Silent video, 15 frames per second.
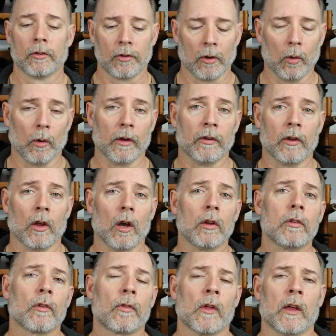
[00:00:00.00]
So, and the
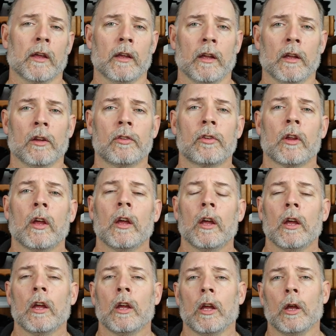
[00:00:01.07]
other thing is,
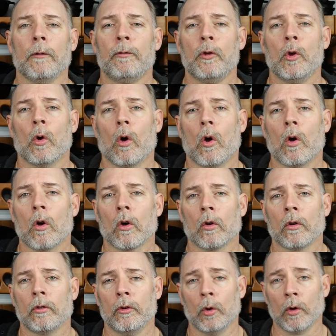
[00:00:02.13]
if you
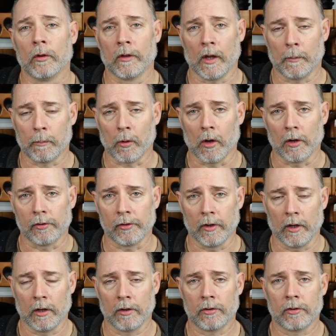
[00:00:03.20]
are doing that
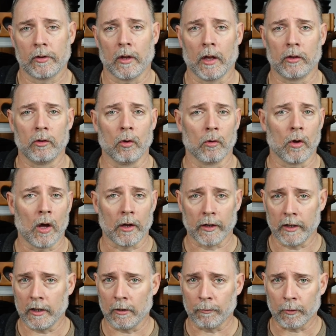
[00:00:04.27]
process and you're
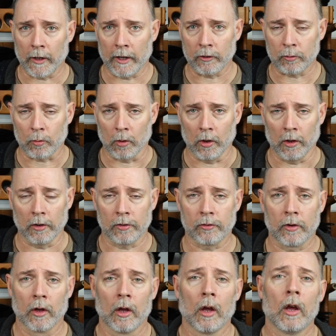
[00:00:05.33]
not getting flash
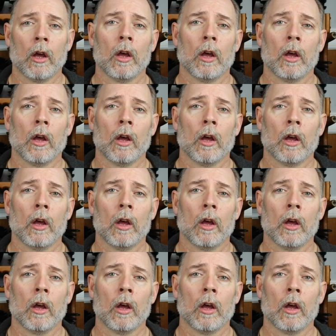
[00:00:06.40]
rust,